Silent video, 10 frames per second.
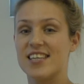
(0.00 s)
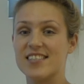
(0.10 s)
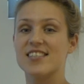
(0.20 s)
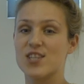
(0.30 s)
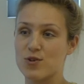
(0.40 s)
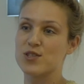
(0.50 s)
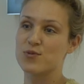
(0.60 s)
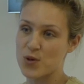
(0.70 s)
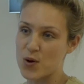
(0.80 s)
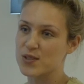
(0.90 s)
that it is a
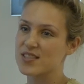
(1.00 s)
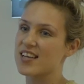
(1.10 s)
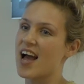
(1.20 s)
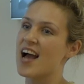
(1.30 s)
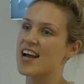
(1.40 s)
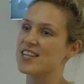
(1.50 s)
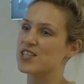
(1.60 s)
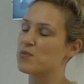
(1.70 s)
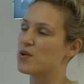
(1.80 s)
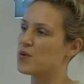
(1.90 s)
series of dots,
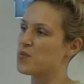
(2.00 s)
and